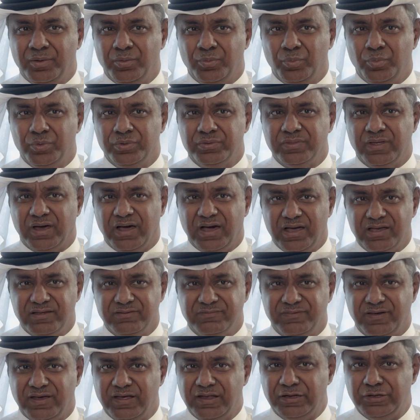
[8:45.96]
with high
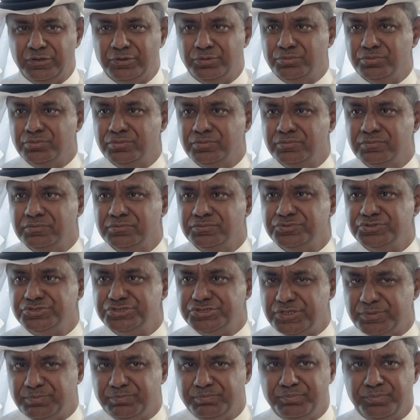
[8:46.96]
value
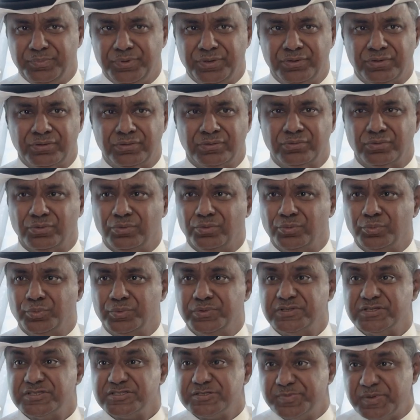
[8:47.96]
shipment or
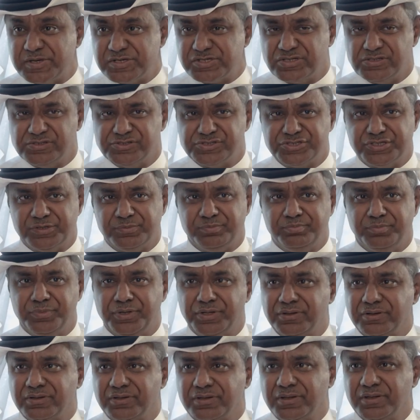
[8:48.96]
with a special
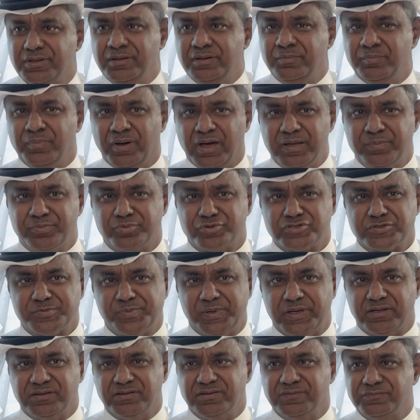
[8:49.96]
shipment, in my
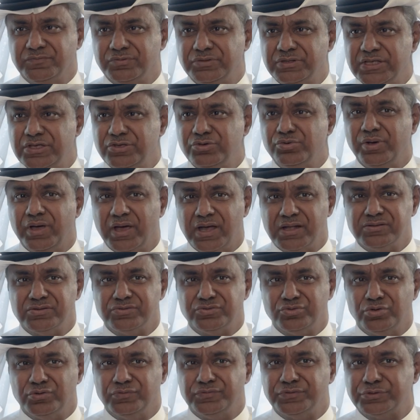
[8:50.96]
perspective today, you hand
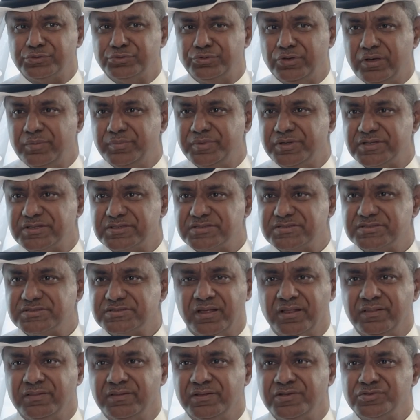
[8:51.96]
it over to Emirates,
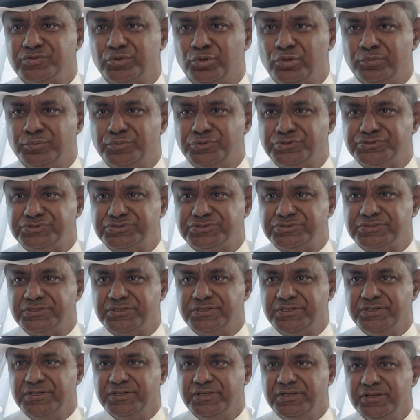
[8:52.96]
and there's almost
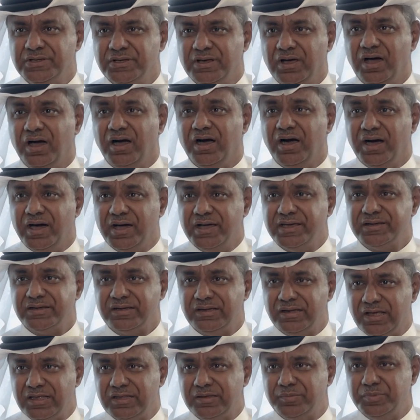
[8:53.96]
a high
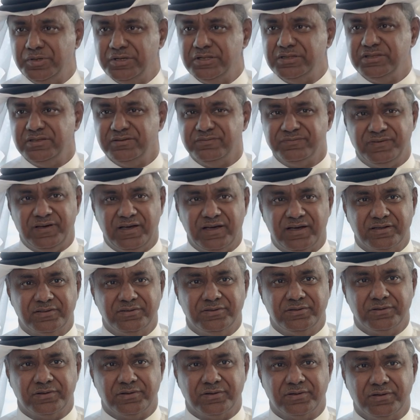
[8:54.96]
reliability
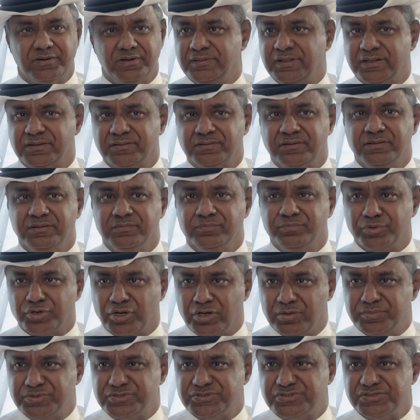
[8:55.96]
factor that
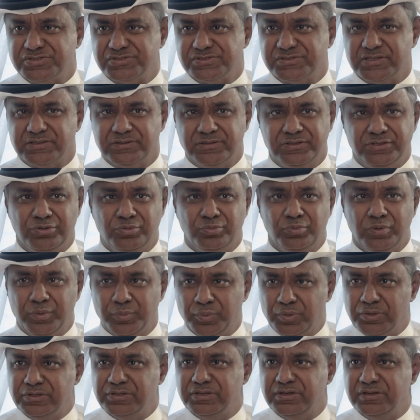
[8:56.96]
promises that we
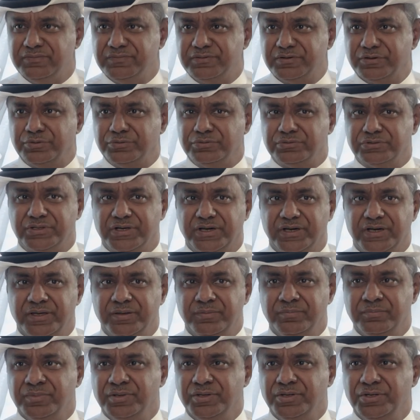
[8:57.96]
will deliver on
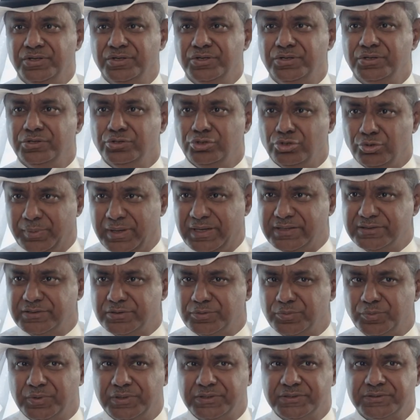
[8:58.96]
time, no
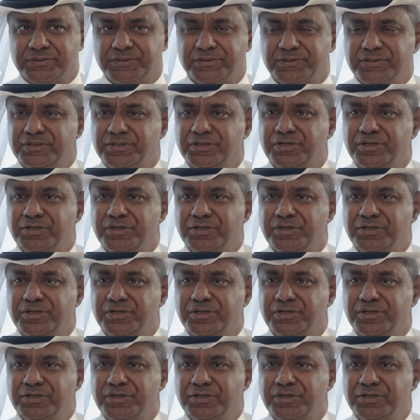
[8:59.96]
matter what,